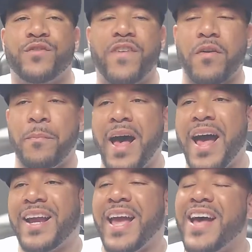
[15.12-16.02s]
favorite
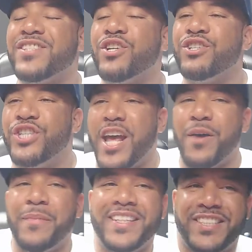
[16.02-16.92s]
podcaster.
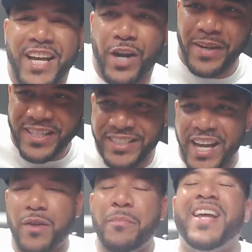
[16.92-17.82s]
Gentlemen, gentlemen,
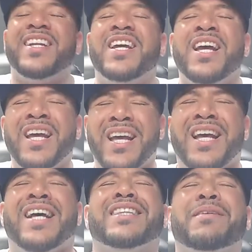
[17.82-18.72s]
gentlemen. Yes,
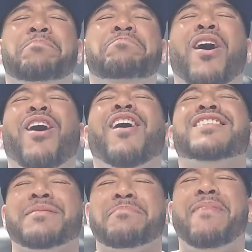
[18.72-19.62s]
sir. The boys
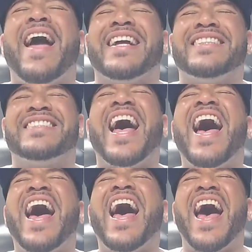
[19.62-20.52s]
are back in time.
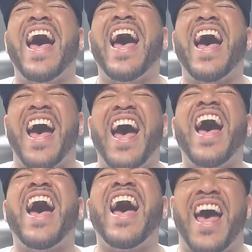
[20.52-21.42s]
Yes,
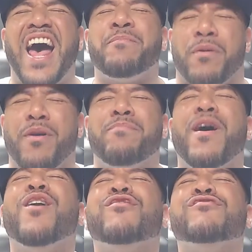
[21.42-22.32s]
sir. Boom,
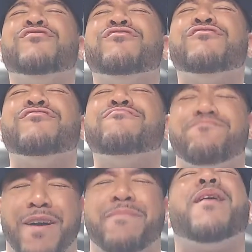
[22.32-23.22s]
boom, boom,
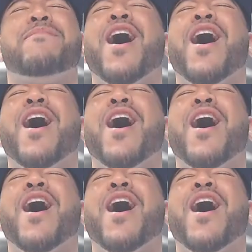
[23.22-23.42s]
boom.